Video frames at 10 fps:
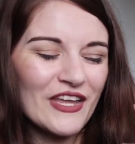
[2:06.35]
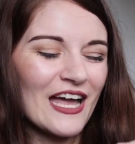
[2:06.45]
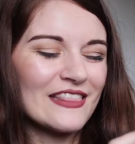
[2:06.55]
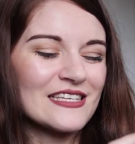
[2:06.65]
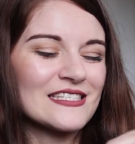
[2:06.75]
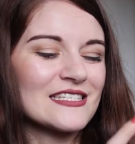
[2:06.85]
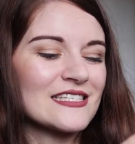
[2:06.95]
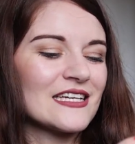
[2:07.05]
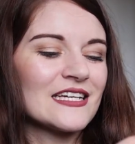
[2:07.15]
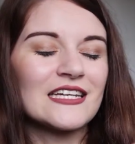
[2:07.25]
and this
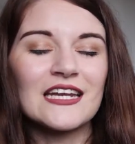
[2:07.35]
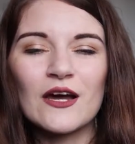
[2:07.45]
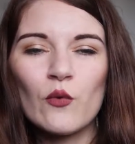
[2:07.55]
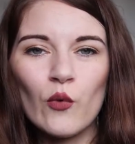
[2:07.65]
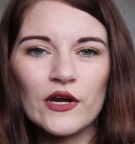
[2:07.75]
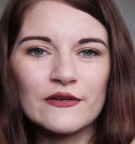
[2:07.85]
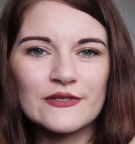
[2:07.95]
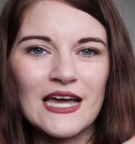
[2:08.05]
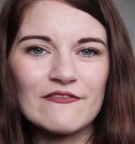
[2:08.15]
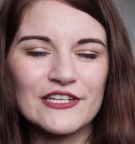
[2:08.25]
is in
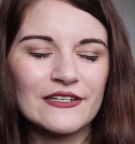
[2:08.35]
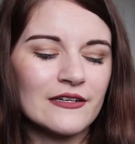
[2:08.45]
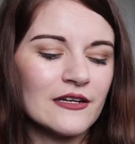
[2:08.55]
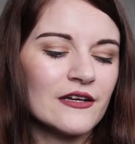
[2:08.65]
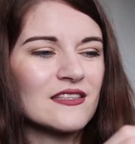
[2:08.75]
107.